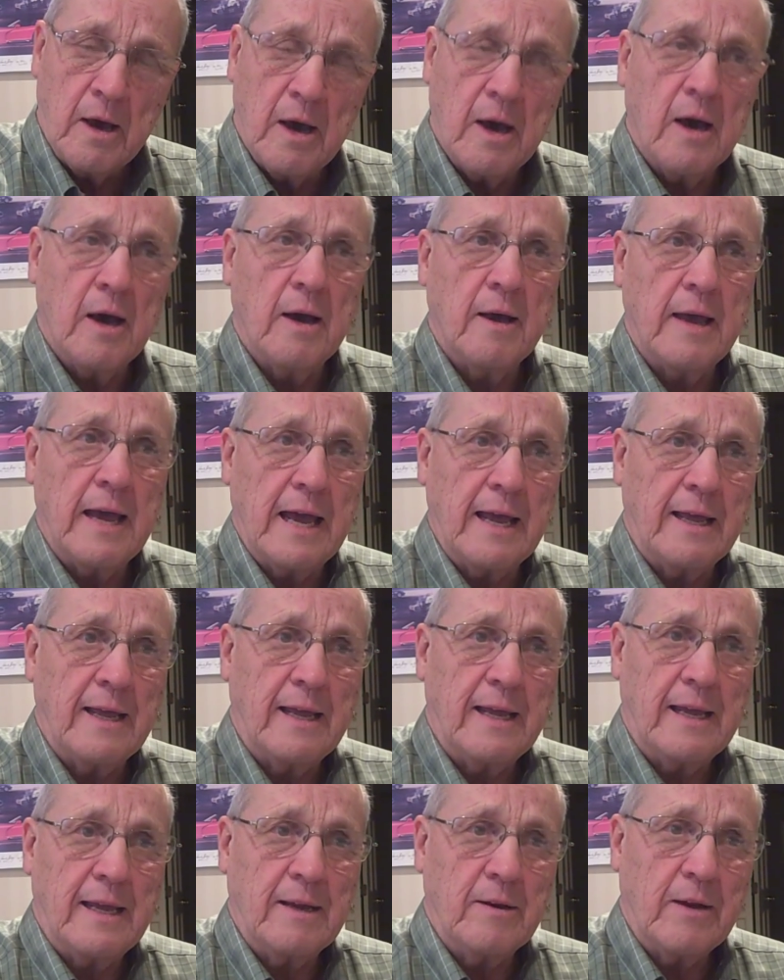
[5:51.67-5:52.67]

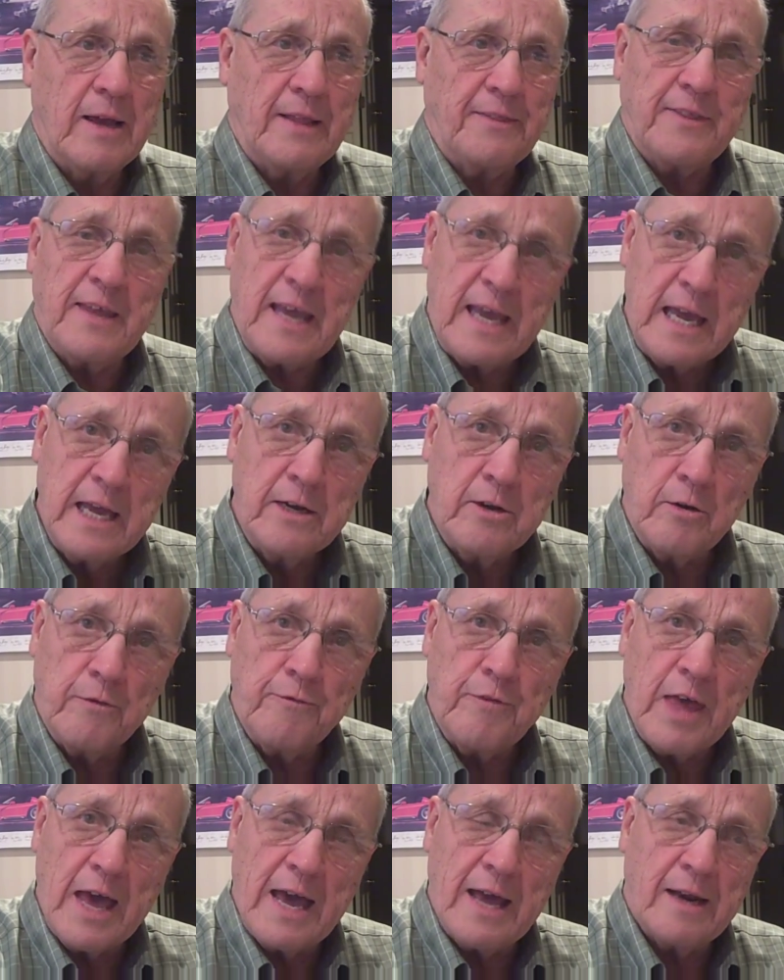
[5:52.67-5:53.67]
At the end
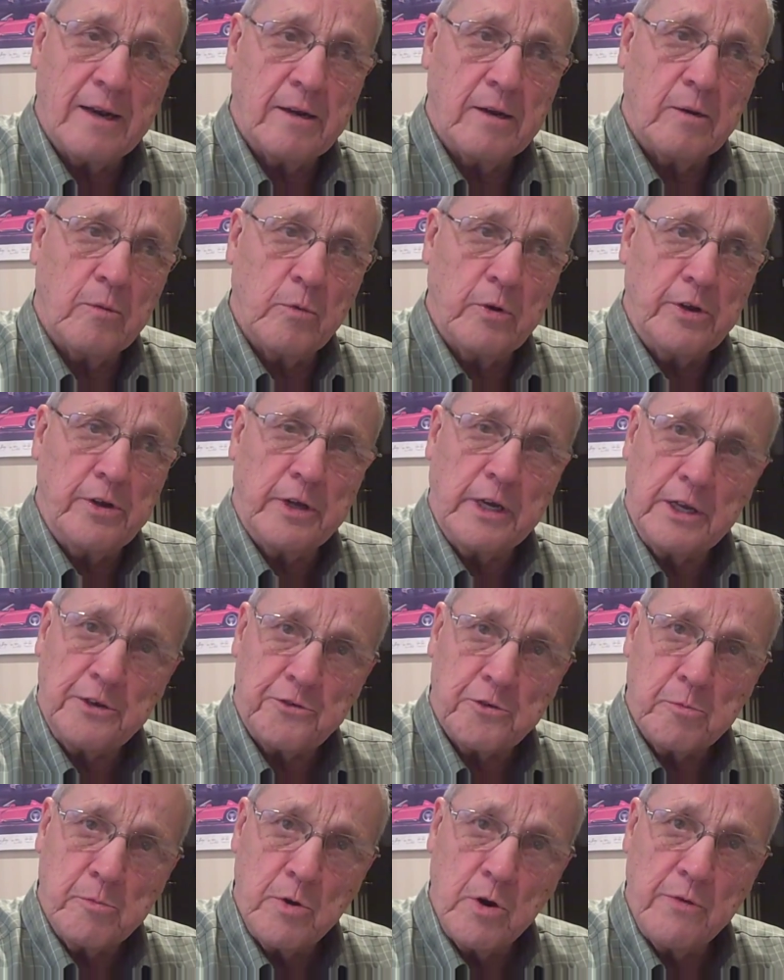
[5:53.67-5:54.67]
of that, when you
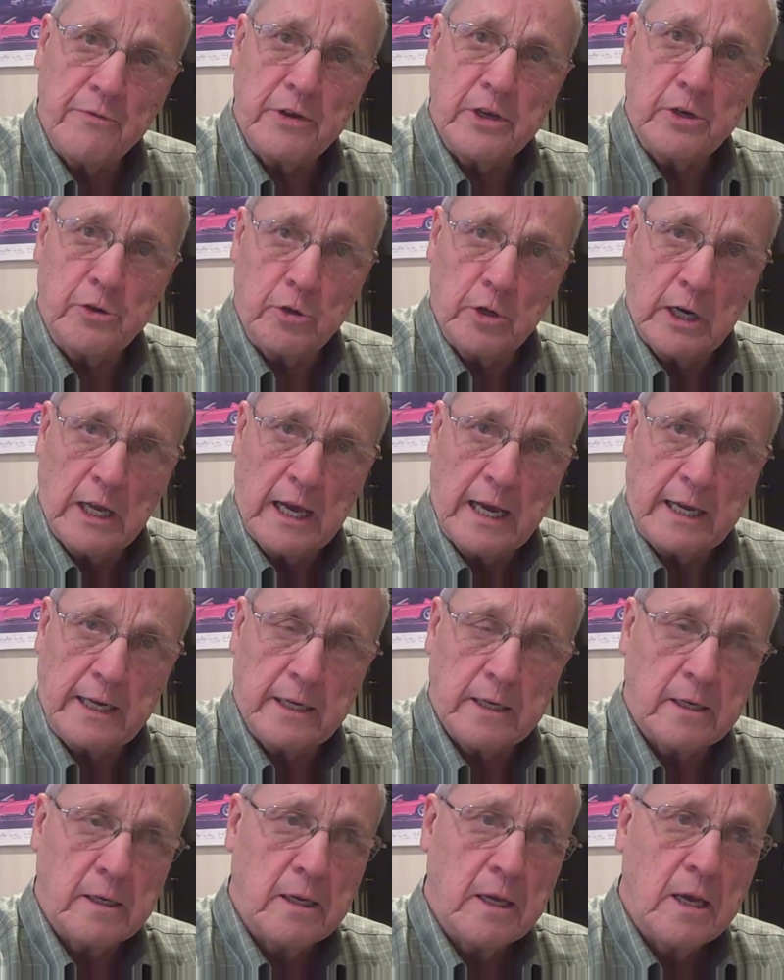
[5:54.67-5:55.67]
get your movie and you
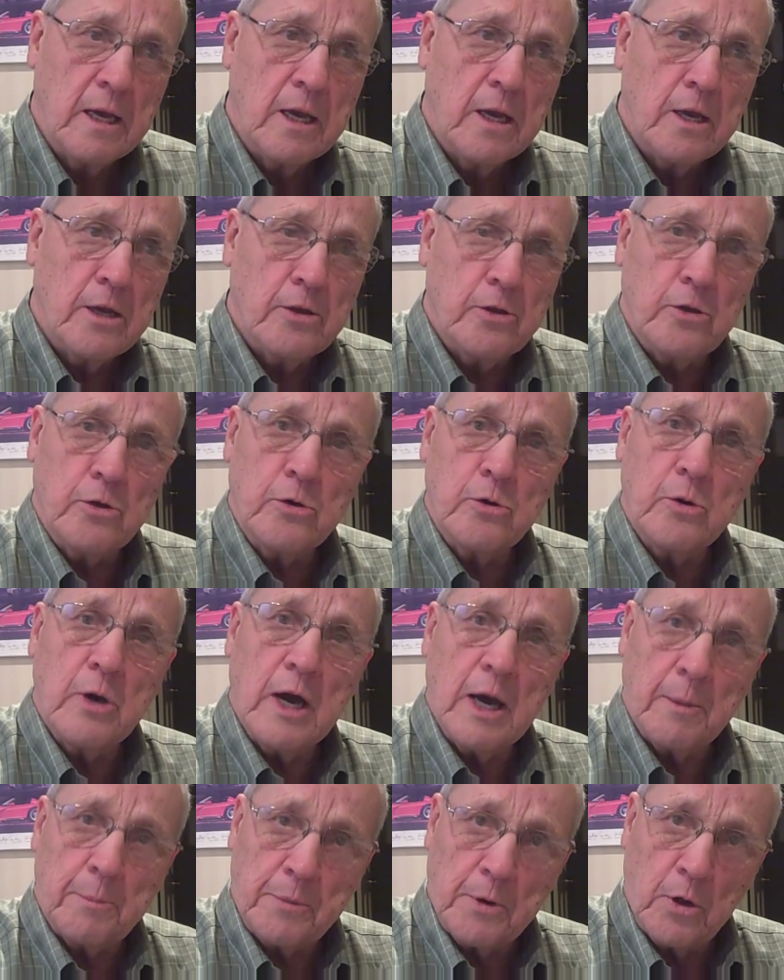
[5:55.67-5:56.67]
like it,
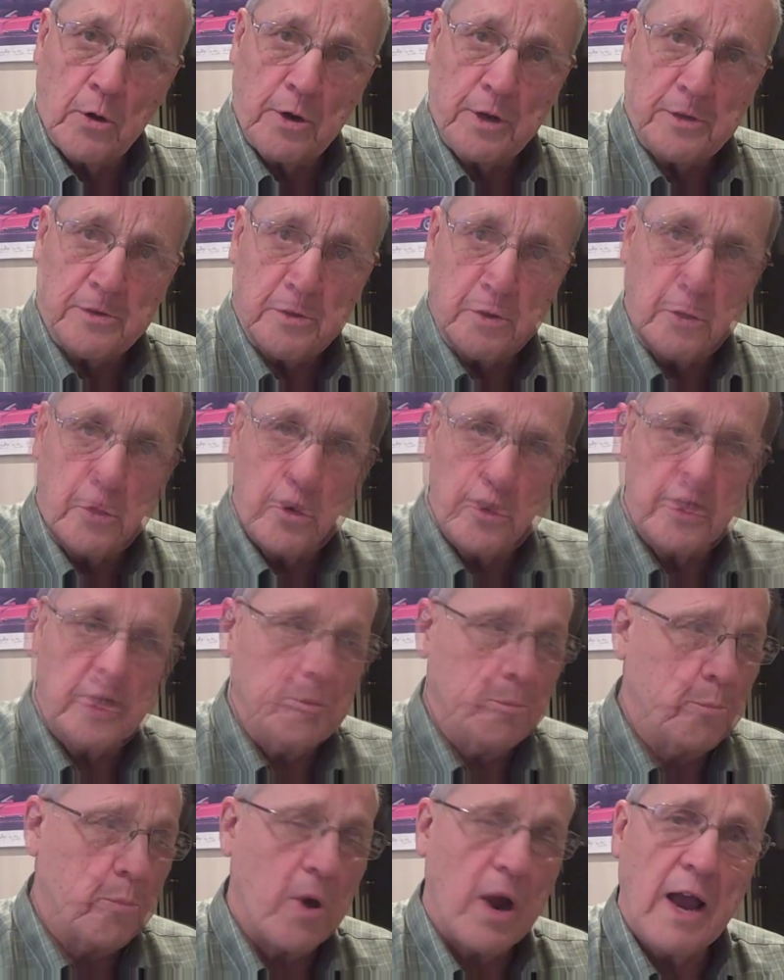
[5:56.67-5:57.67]
you upload it to
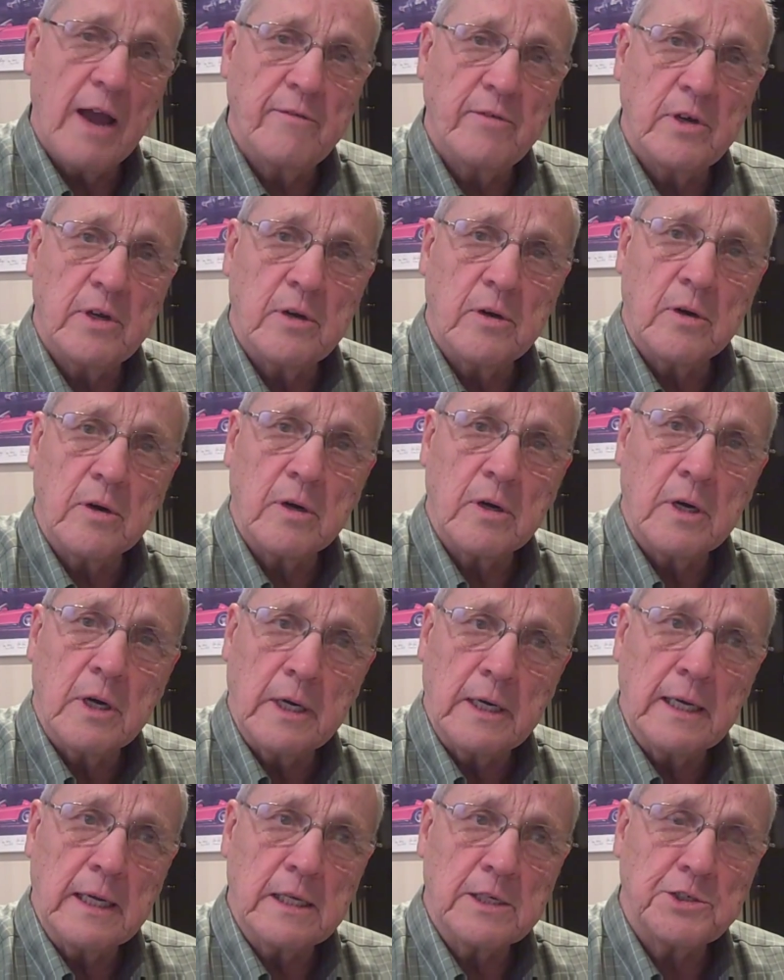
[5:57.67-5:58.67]
YouTube, private or
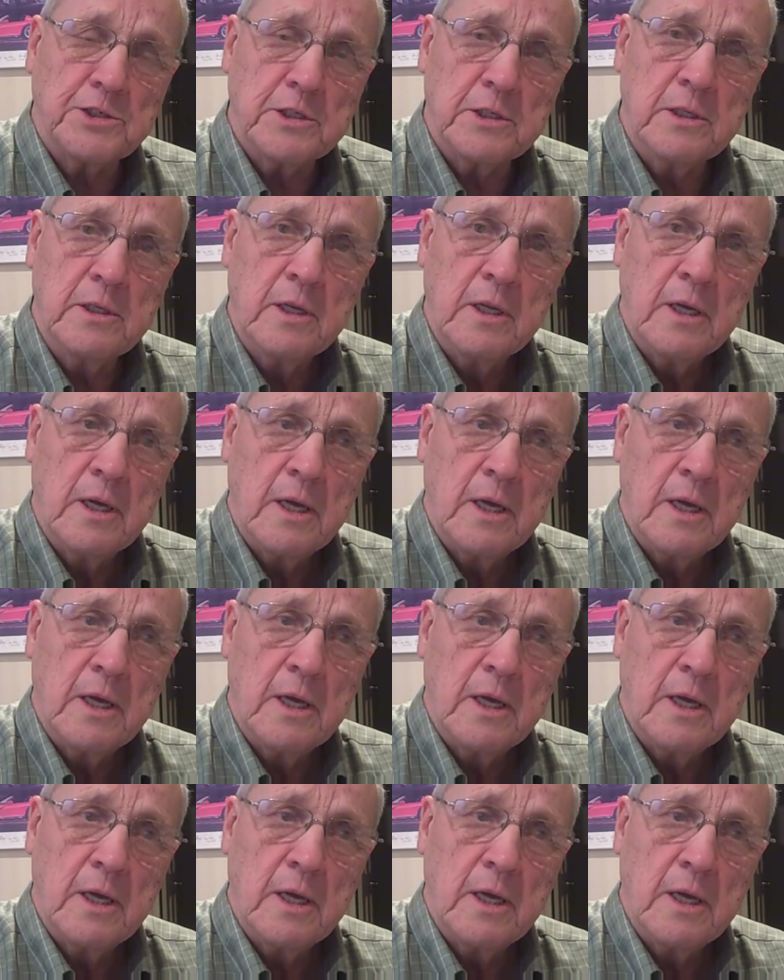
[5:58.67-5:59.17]
unlisted